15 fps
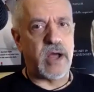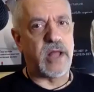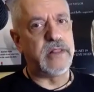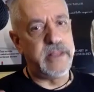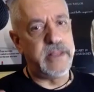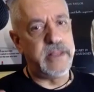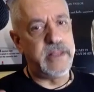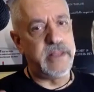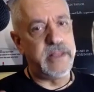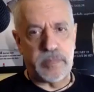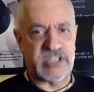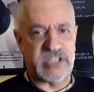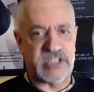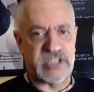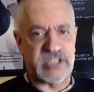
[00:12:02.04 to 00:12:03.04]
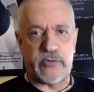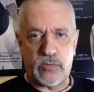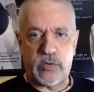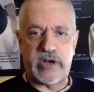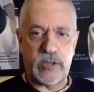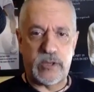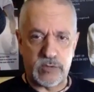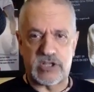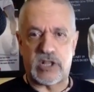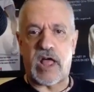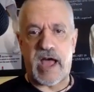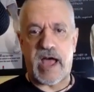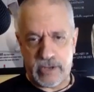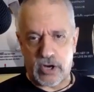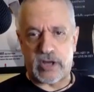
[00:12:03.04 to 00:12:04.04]
there, a little bit scary when he
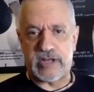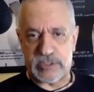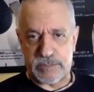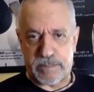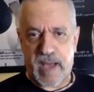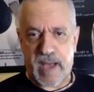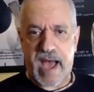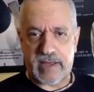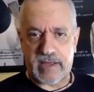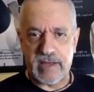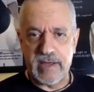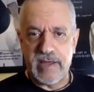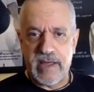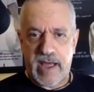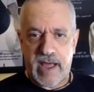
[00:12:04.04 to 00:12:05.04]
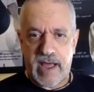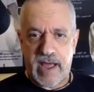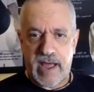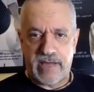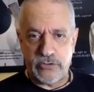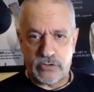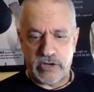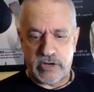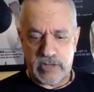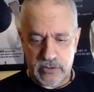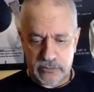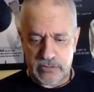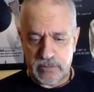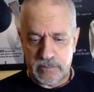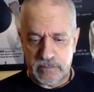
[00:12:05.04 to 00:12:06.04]
was lying on his back, and you could
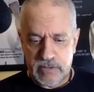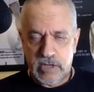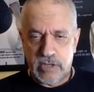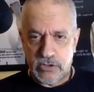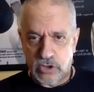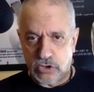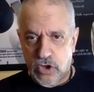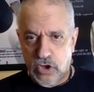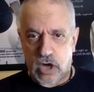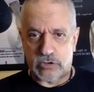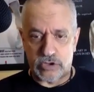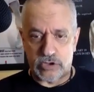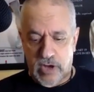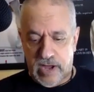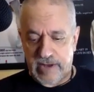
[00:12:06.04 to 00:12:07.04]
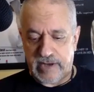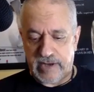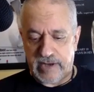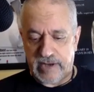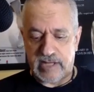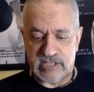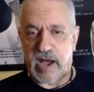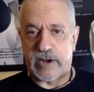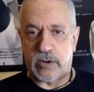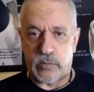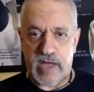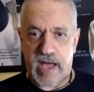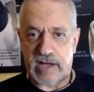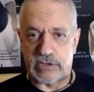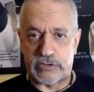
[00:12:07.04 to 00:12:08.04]
hear the doctor trying to get some
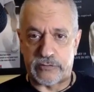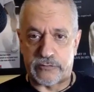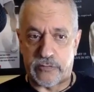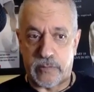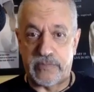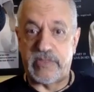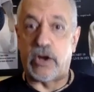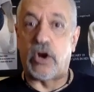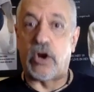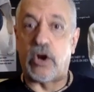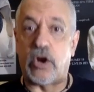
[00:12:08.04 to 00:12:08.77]
kind of reaction from him.